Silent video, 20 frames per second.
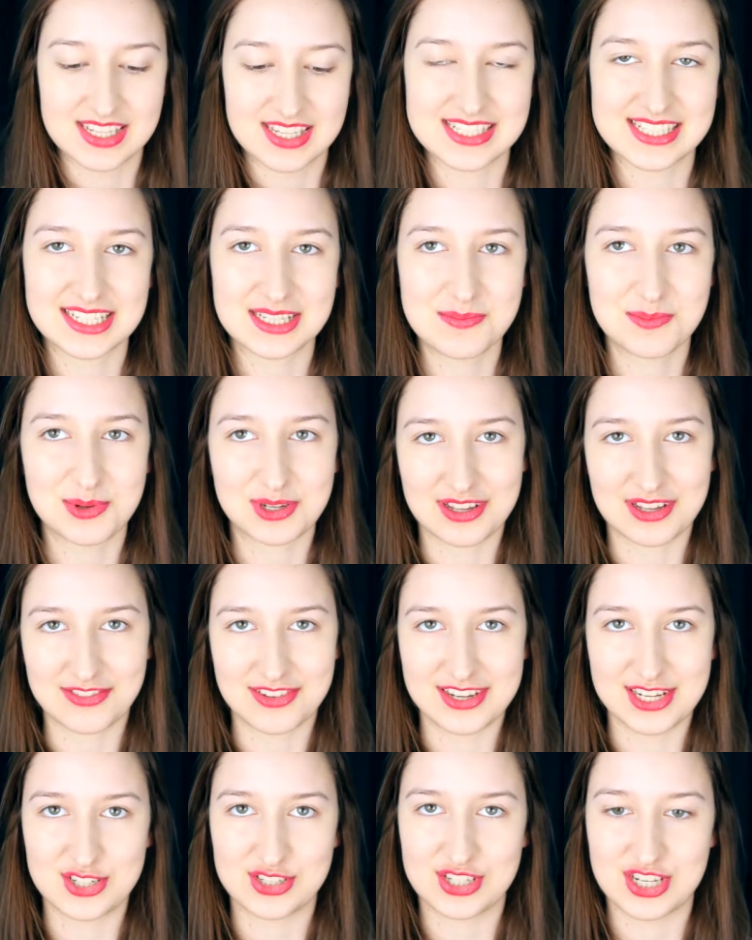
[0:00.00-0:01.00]
The second book I
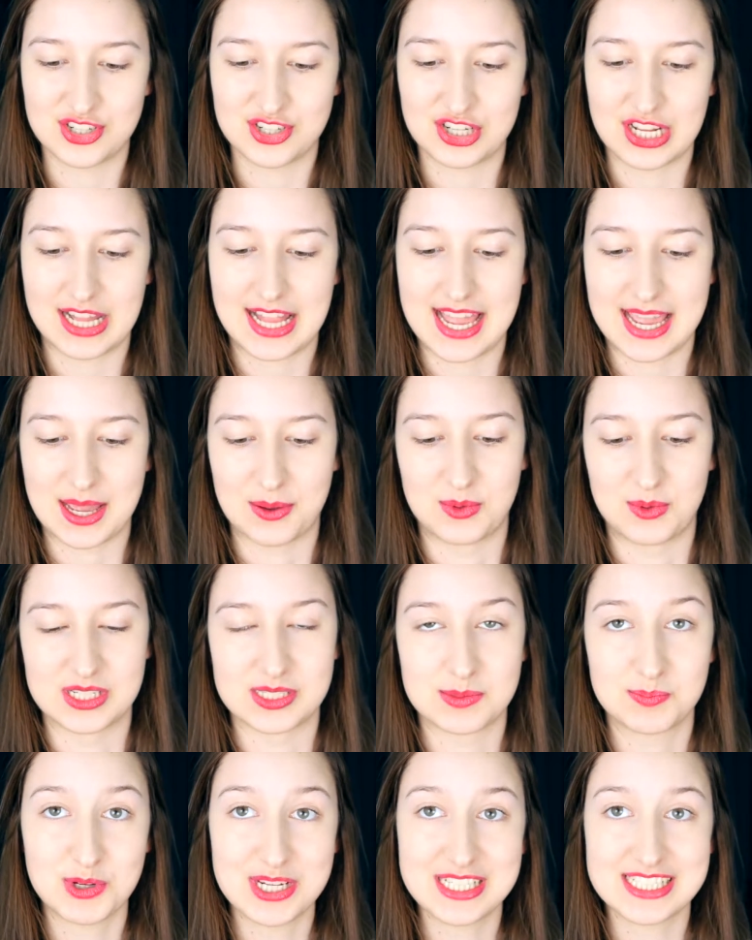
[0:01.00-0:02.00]
finished in July
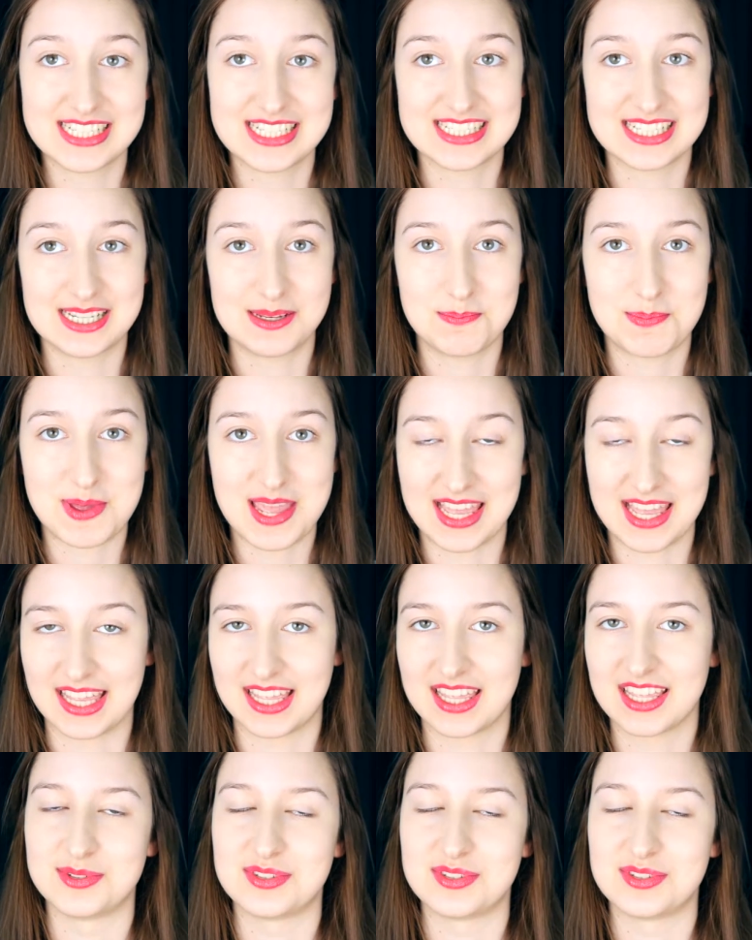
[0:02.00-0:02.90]
was Prentiss in Pink,